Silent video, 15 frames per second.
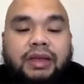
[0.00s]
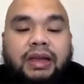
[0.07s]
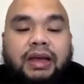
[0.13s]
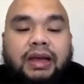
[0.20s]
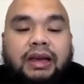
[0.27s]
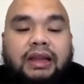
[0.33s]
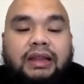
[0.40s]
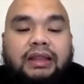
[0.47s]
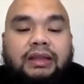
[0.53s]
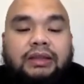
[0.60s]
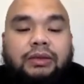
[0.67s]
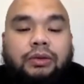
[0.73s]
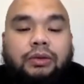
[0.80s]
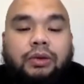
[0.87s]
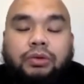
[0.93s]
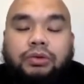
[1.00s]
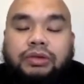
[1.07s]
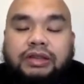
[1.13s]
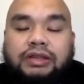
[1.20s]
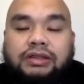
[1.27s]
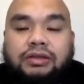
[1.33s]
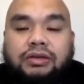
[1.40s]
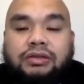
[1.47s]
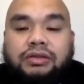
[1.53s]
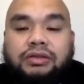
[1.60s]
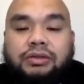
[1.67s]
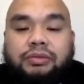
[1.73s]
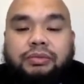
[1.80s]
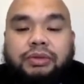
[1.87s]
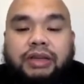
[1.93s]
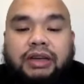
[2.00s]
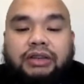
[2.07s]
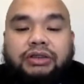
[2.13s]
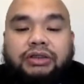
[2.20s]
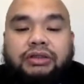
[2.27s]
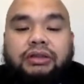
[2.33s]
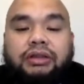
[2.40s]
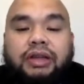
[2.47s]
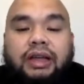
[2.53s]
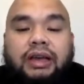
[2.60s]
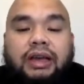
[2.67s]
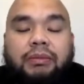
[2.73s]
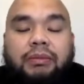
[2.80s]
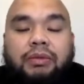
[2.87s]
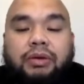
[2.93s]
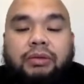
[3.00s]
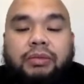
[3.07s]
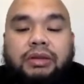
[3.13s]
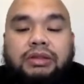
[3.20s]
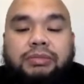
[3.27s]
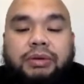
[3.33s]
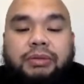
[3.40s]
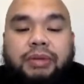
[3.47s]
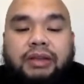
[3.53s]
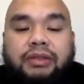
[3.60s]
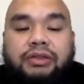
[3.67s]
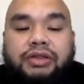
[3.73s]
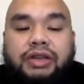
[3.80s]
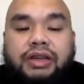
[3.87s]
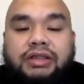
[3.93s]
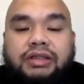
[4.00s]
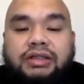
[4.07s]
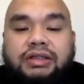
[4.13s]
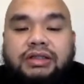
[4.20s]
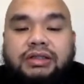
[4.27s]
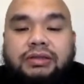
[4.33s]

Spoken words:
leading to low testosterone production and abnormal spermatogenesis.